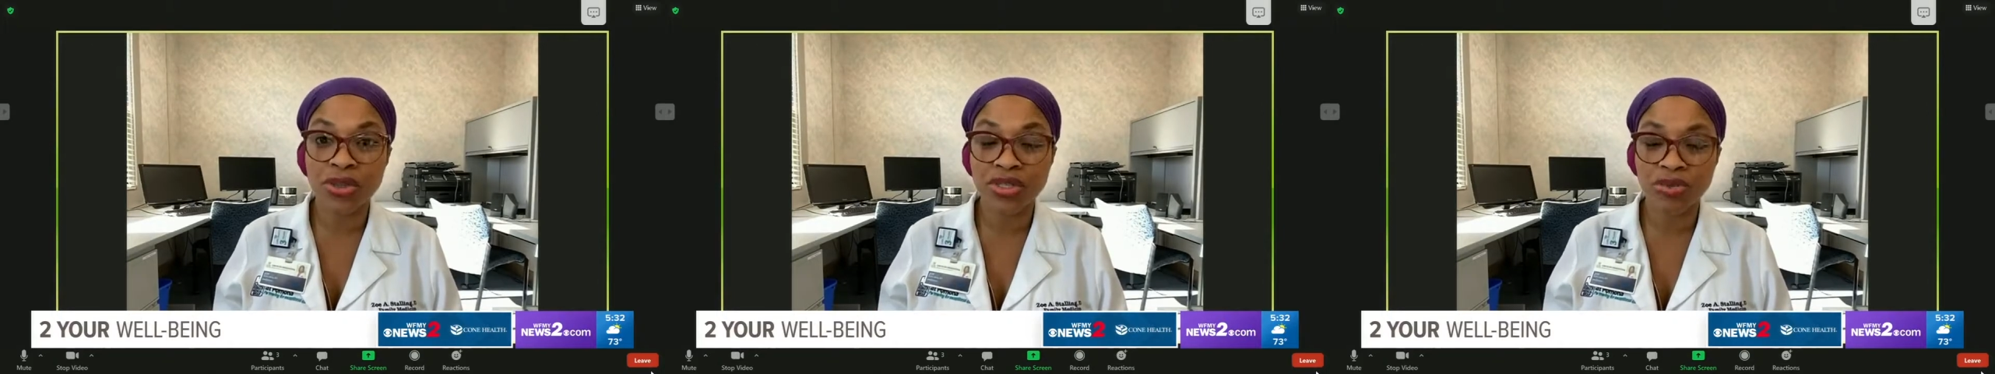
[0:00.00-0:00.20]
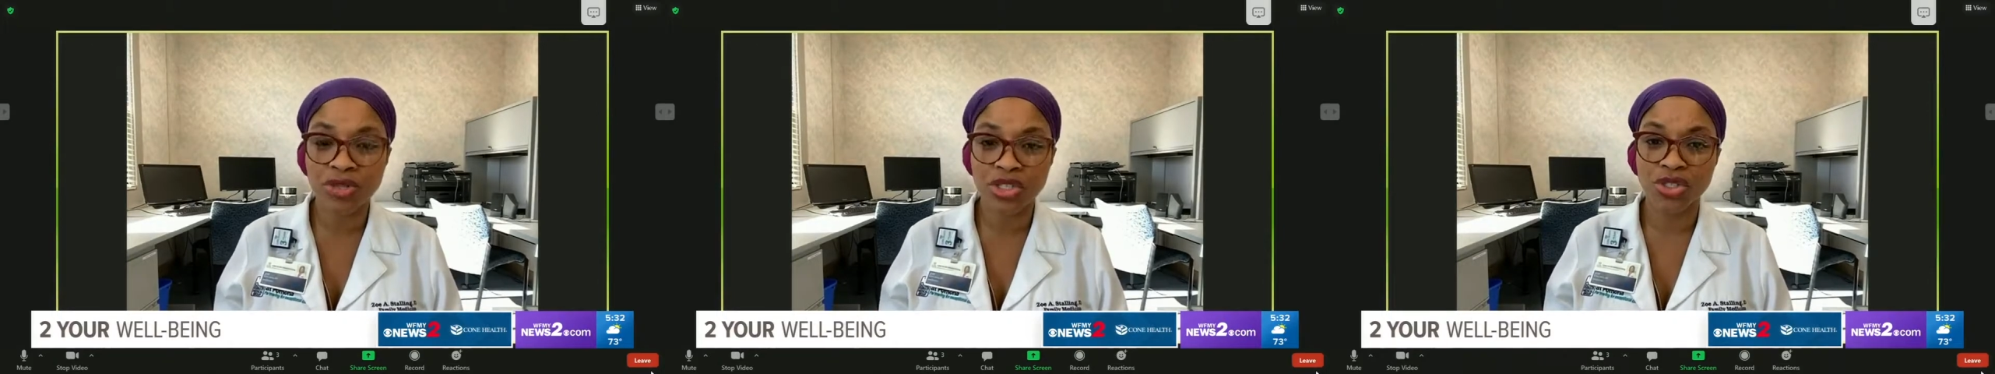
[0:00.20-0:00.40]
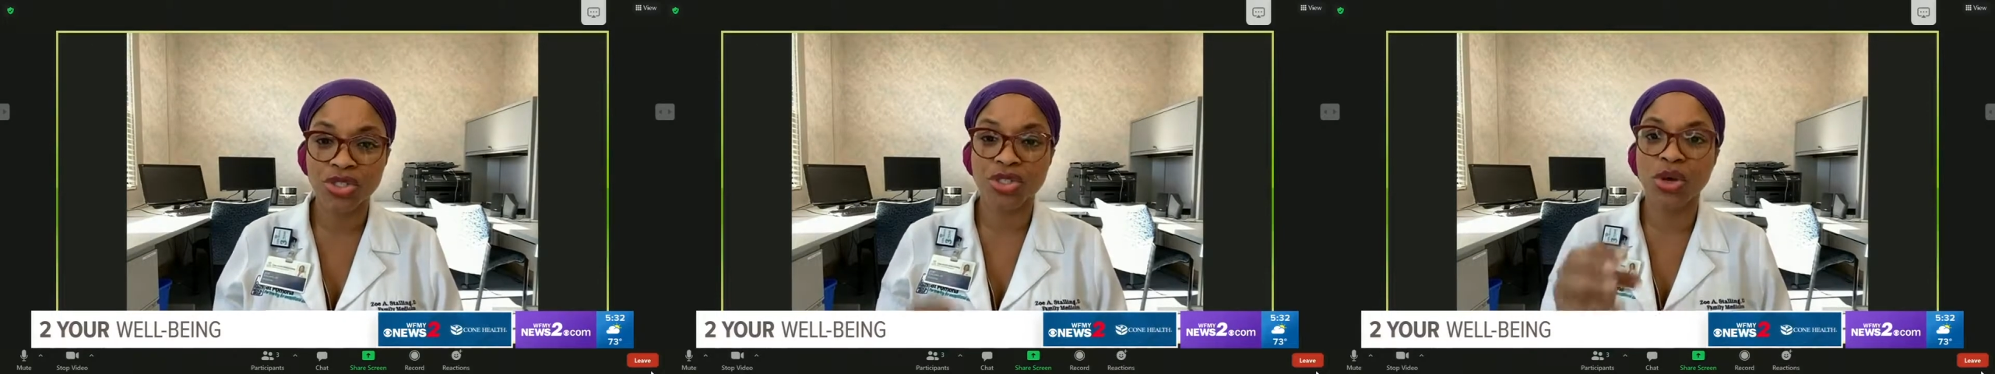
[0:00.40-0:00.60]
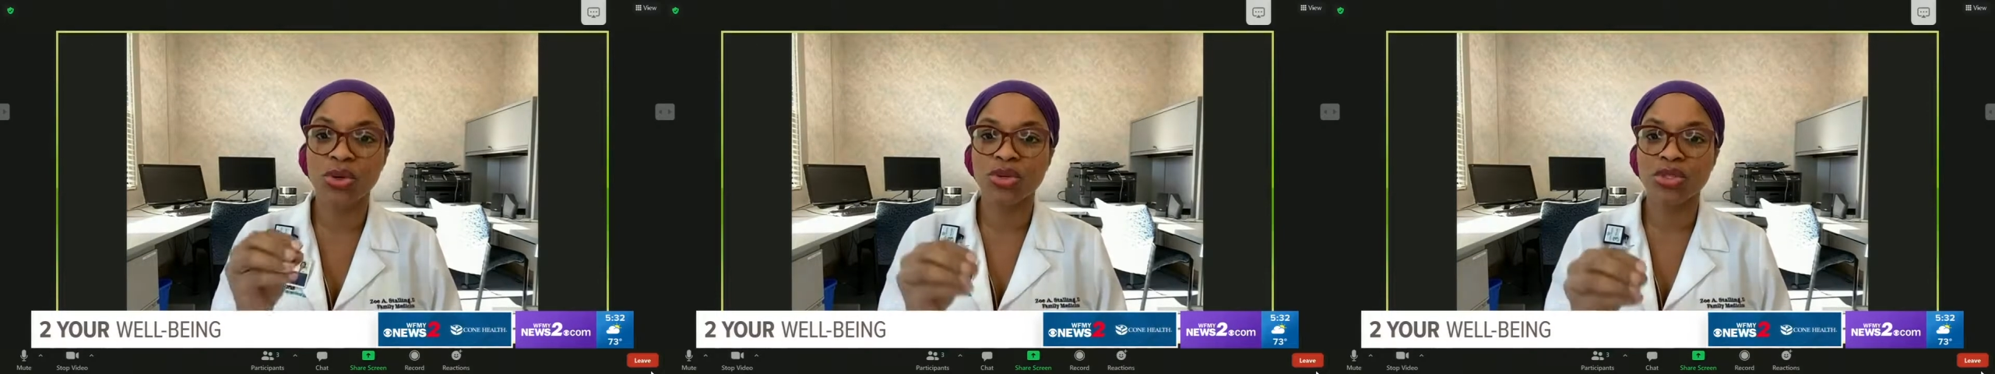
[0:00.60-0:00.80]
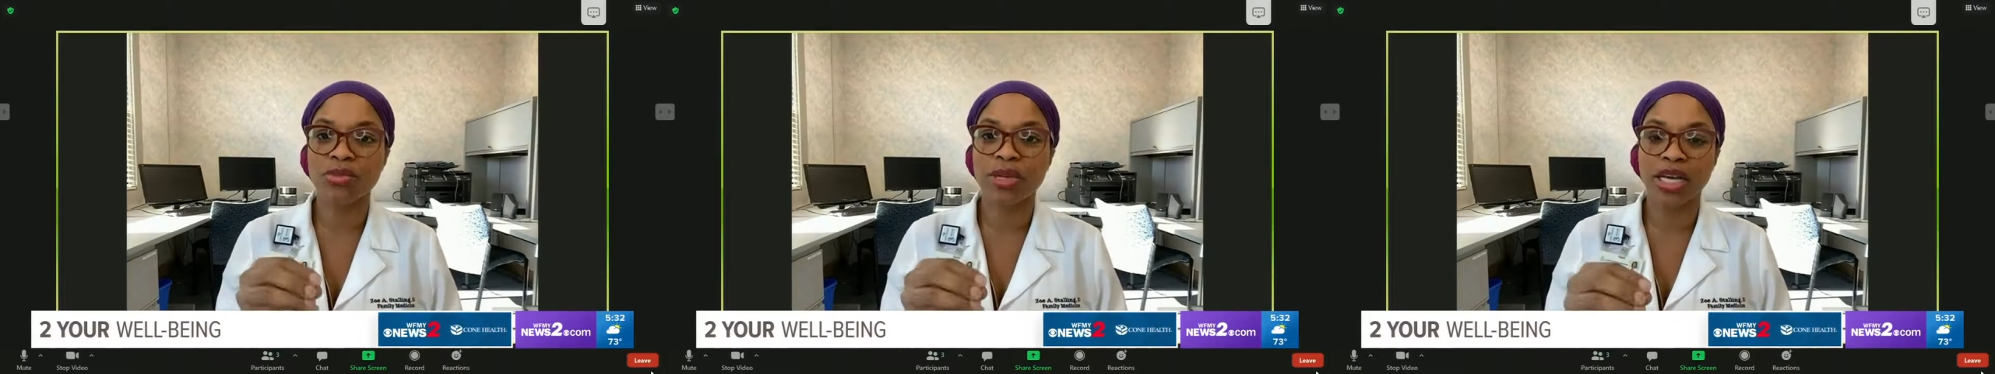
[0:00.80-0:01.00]
in which your
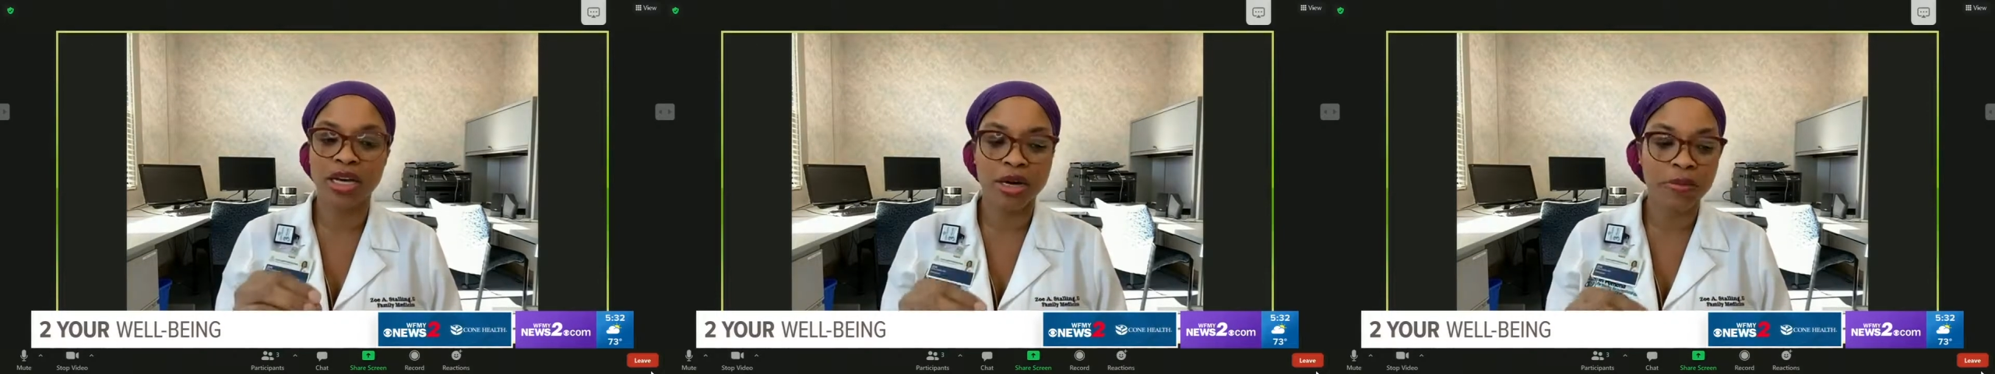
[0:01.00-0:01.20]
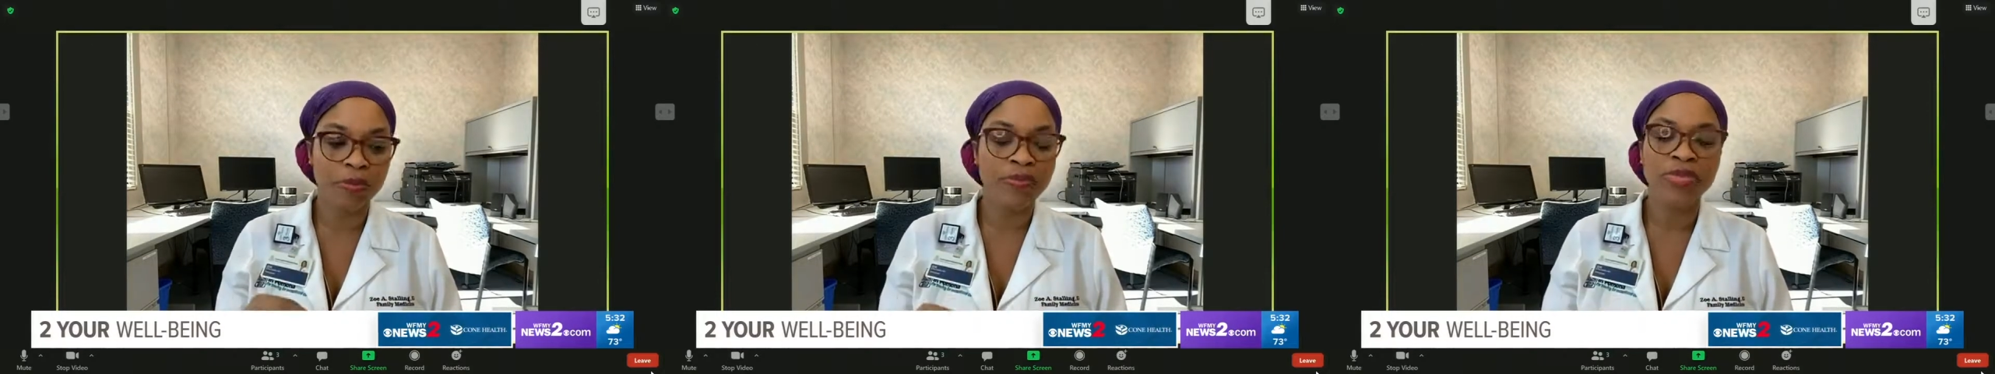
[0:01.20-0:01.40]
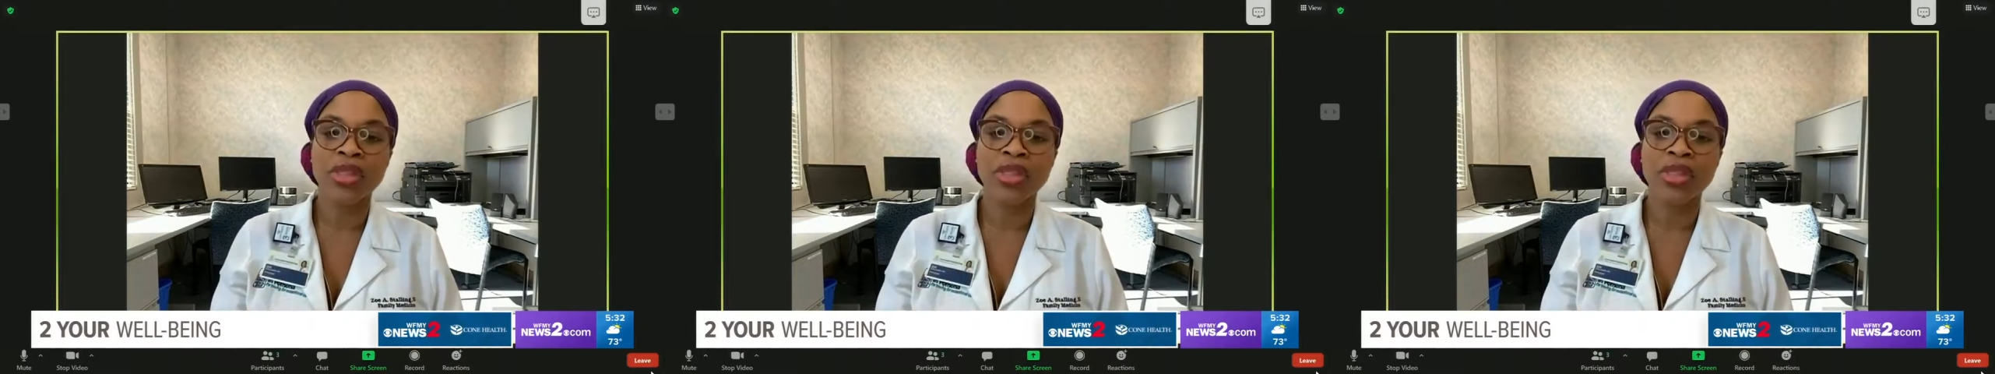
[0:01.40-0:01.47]
toes become